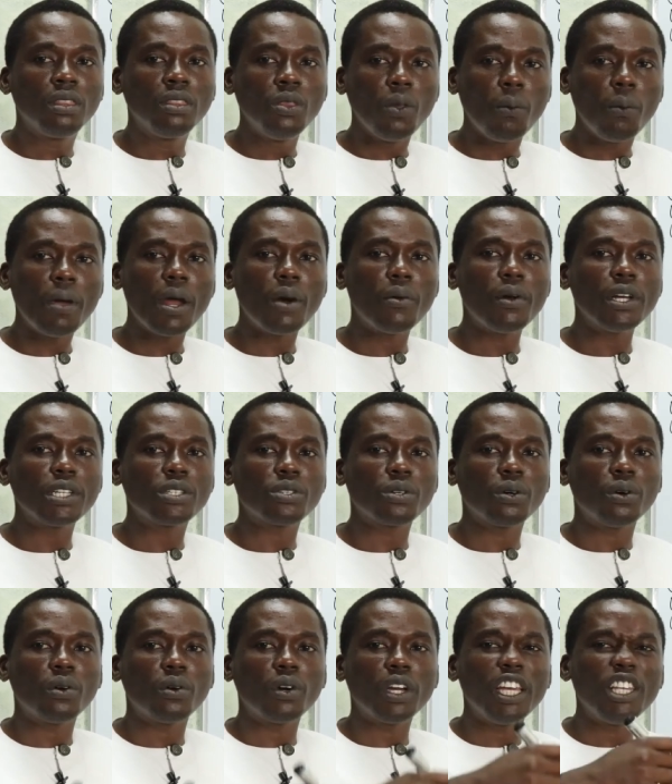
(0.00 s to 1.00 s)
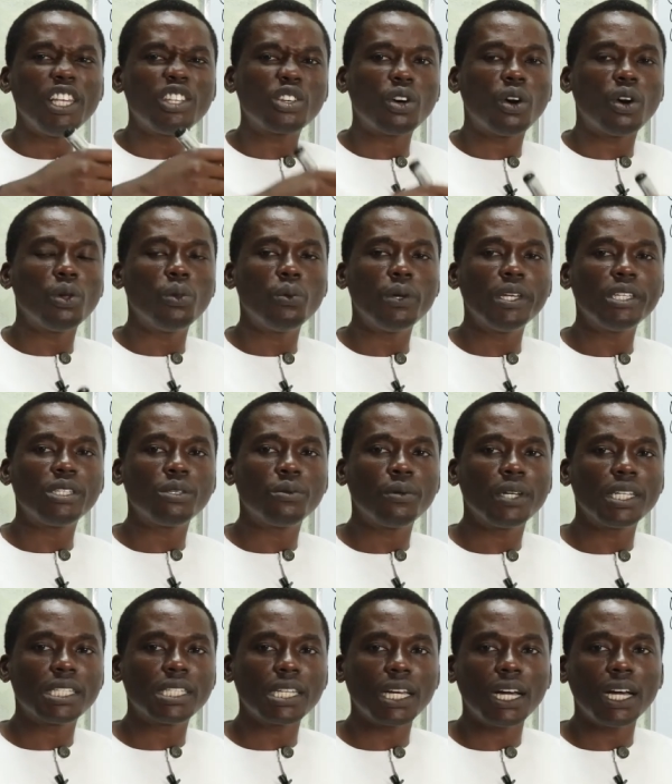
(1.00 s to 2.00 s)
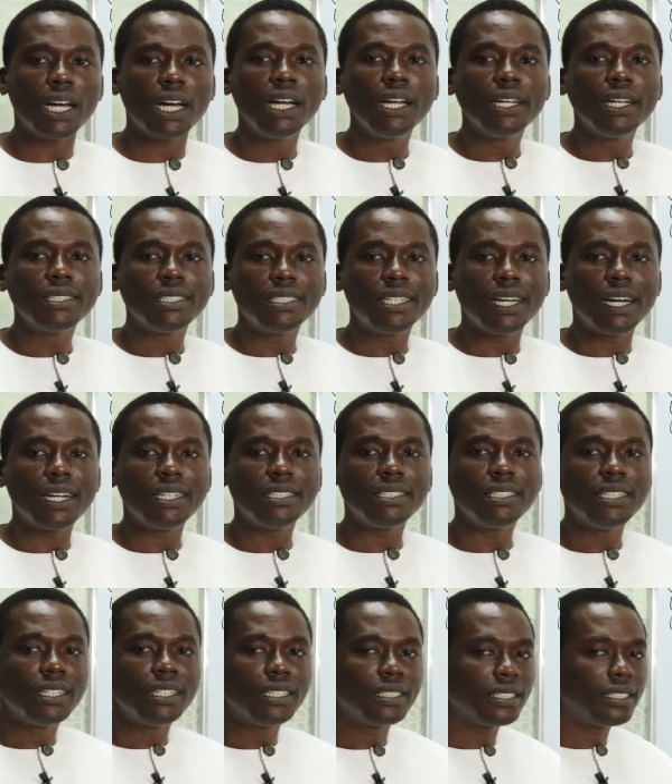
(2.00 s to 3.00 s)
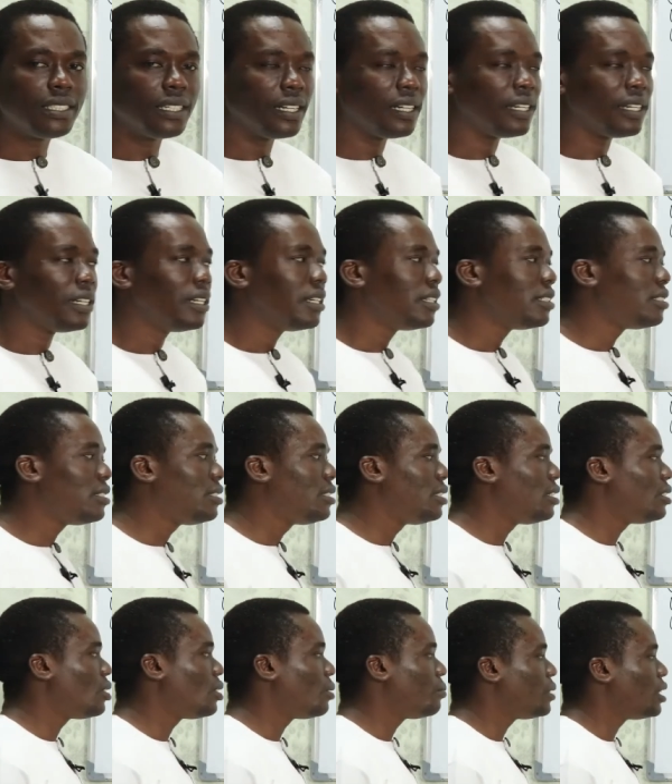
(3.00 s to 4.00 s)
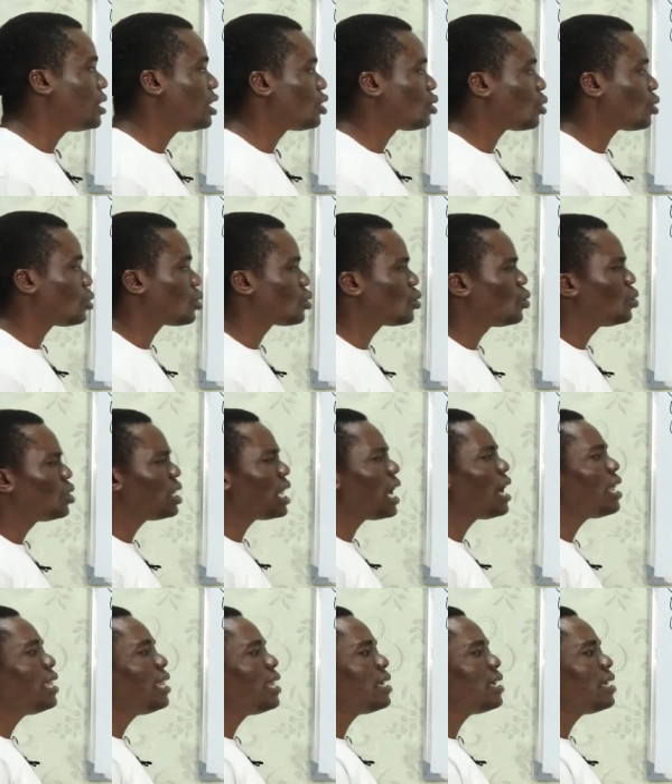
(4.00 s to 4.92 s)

numerator is always greater than the denominator. So now